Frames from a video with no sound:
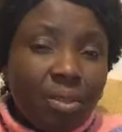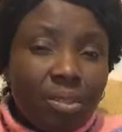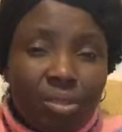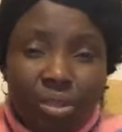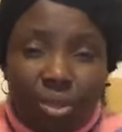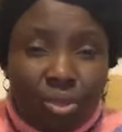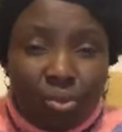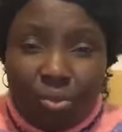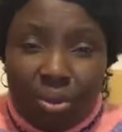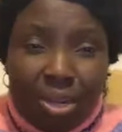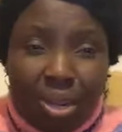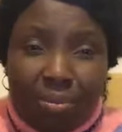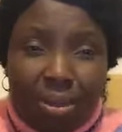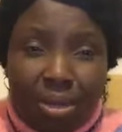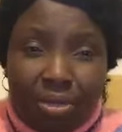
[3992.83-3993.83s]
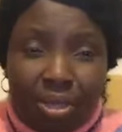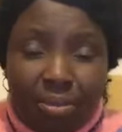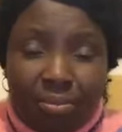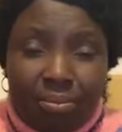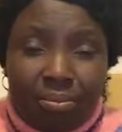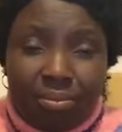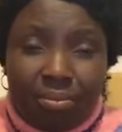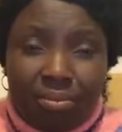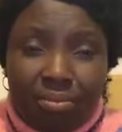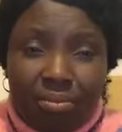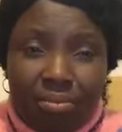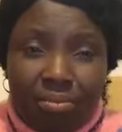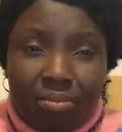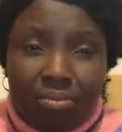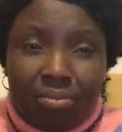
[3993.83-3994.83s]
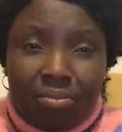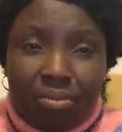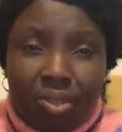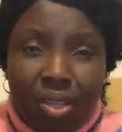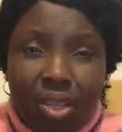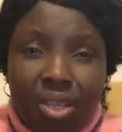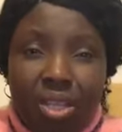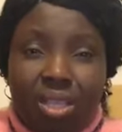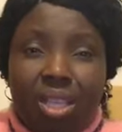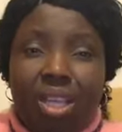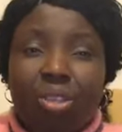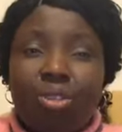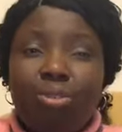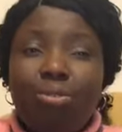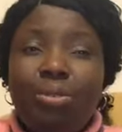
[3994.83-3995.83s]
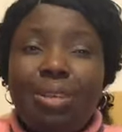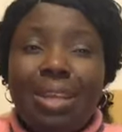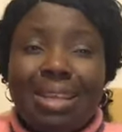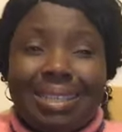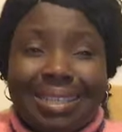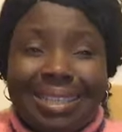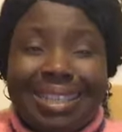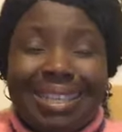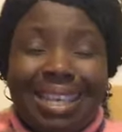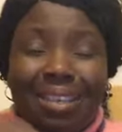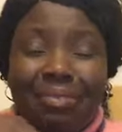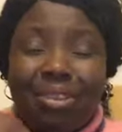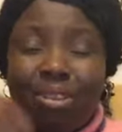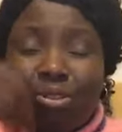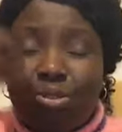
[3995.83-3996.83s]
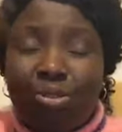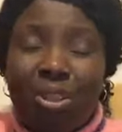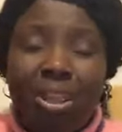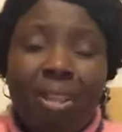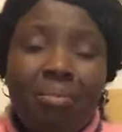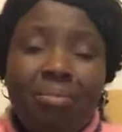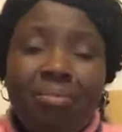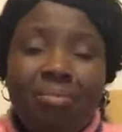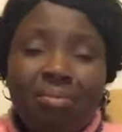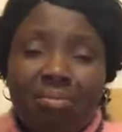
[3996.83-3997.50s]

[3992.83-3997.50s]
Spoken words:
Don't worry about them. He said you should give it to him